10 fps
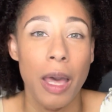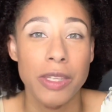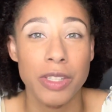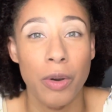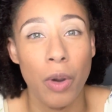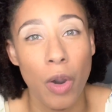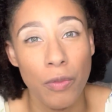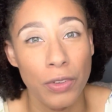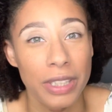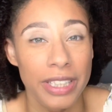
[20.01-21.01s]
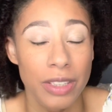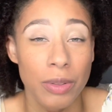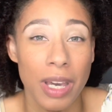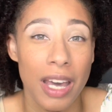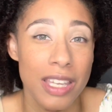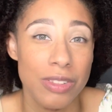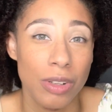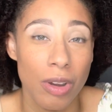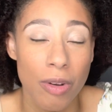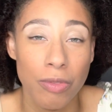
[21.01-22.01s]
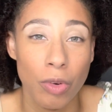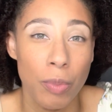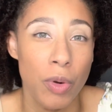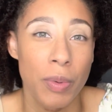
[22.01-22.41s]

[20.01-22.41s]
So hopefully you guys are comfortable